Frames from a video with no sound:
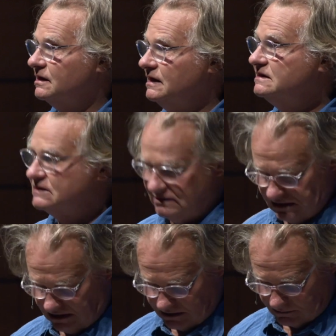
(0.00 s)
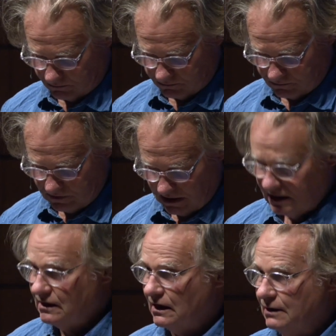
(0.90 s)
is ticking.
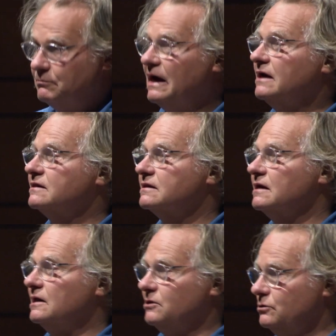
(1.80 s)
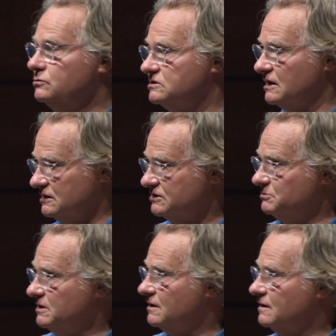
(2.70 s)
And math alone tells
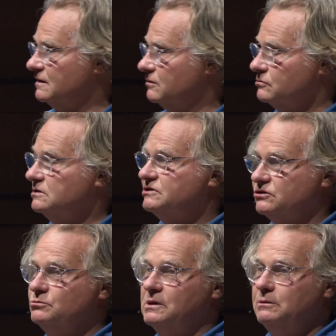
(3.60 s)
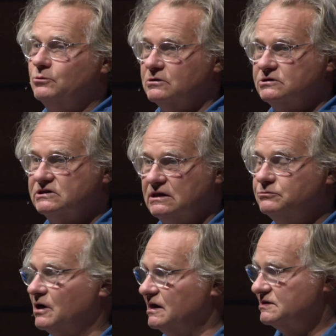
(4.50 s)
me that there are only so many more
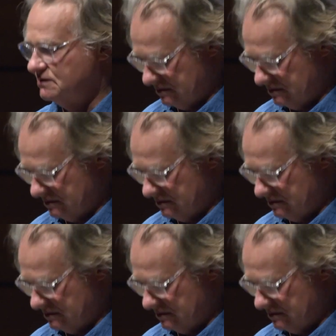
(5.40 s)
sunrises